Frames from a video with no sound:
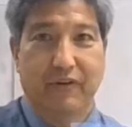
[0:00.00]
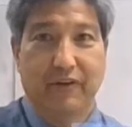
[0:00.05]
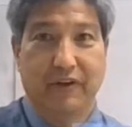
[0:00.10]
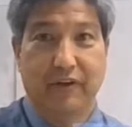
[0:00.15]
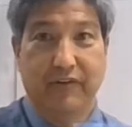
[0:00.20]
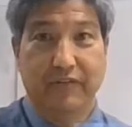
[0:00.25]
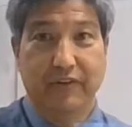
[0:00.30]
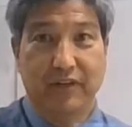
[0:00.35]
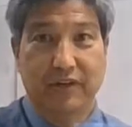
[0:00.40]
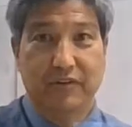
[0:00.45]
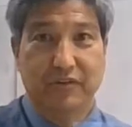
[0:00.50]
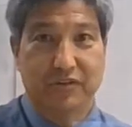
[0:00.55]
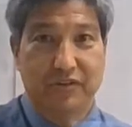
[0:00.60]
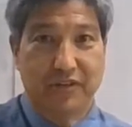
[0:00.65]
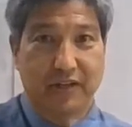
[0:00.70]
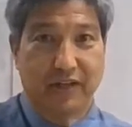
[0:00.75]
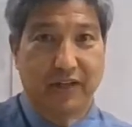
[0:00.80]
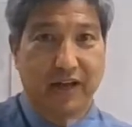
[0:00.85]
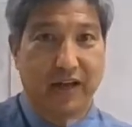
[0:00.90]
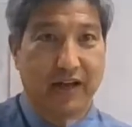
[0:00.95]
of
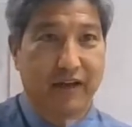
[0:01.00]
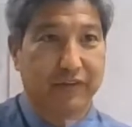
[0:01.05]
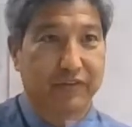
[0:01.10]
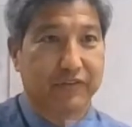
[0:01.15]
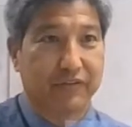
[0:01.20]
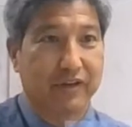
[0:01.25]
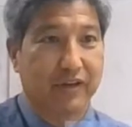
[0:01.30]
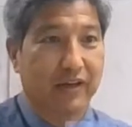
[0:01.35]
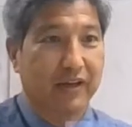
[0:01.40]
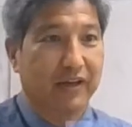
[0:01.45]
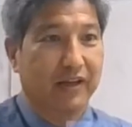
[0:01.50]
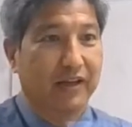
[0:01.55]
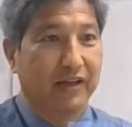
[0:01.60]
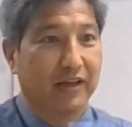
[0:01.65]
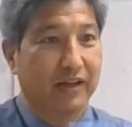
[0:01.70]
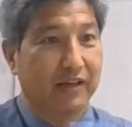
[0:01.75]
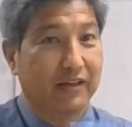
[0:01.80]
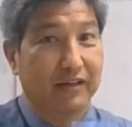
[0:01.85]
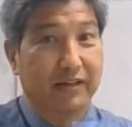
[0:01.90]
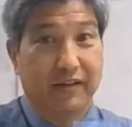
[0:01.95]
nitrogen gas,
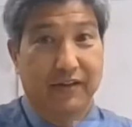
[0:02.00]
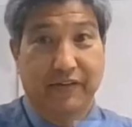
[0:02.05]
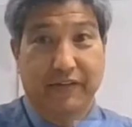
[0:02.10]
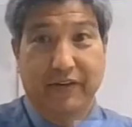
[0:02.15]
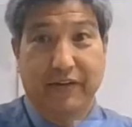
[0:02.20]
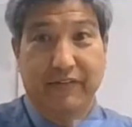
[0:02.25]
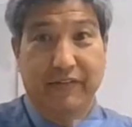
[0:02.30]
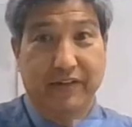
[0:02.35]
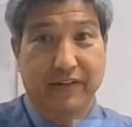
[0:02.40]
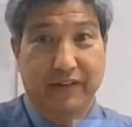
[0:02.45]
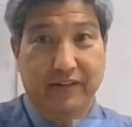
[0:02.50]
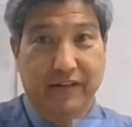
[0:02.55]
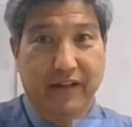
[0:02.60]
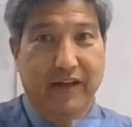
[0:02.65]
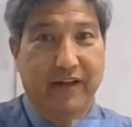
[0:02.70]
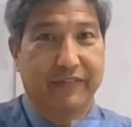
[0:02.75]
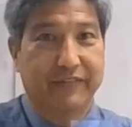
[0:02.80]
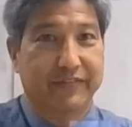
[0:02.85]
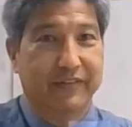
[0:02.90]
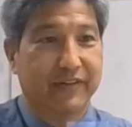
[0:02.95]
and then I don't have any
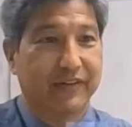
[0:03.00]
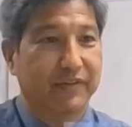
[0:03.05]
left.